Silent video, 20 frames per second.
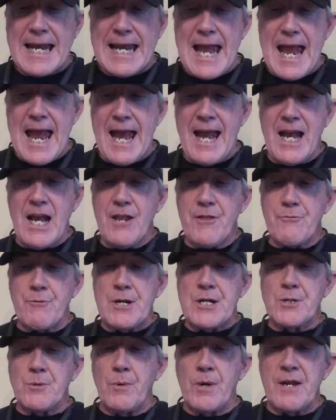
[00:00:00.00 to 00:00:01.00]

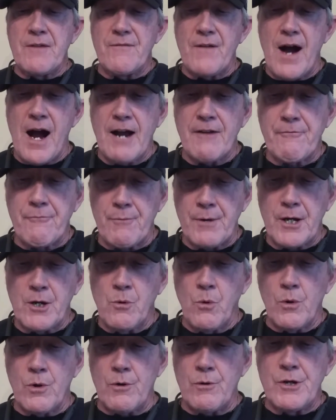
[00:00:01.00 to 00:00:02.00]
A325
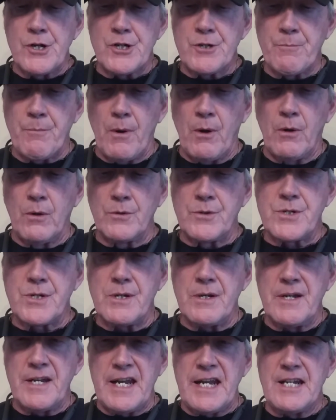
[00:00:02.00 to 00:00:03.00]
3/4 inch
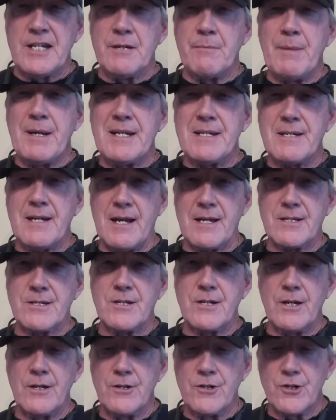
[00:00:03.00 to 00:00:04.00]
bolts need to be
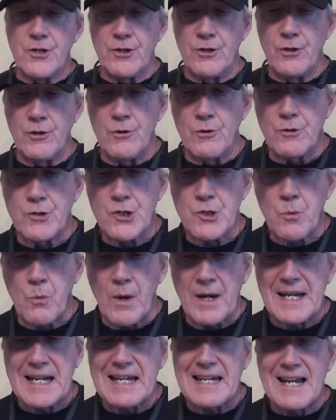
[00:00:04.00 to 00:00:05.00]
tested to
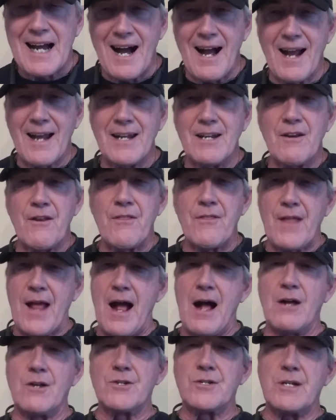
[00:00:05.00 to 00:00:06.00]

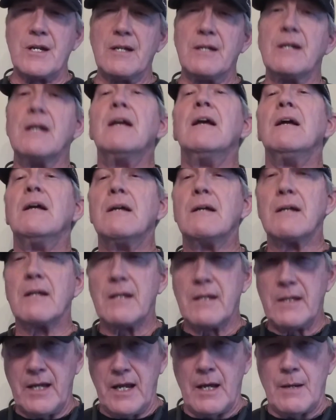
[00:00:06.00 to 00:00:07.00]
29,000
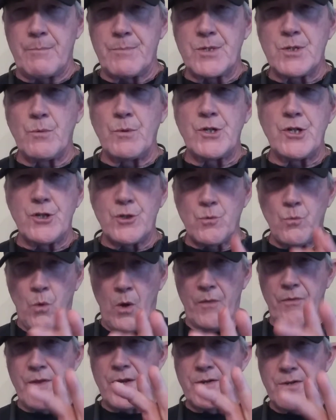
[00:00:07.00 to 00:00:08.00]
kips, which is
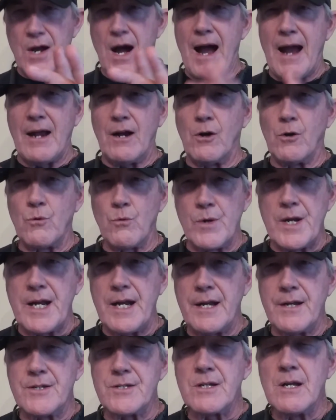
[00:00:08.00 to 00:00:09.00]
what the
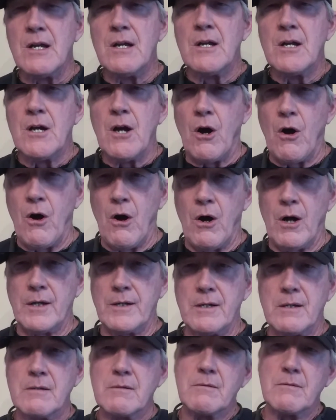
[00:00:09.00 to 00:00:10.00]
reads
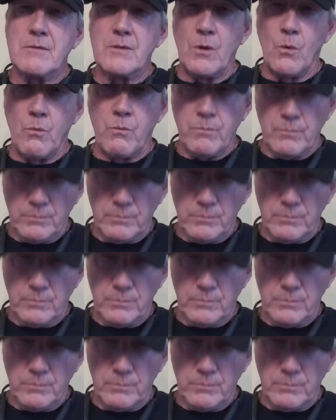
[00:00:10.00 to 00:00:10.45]
on the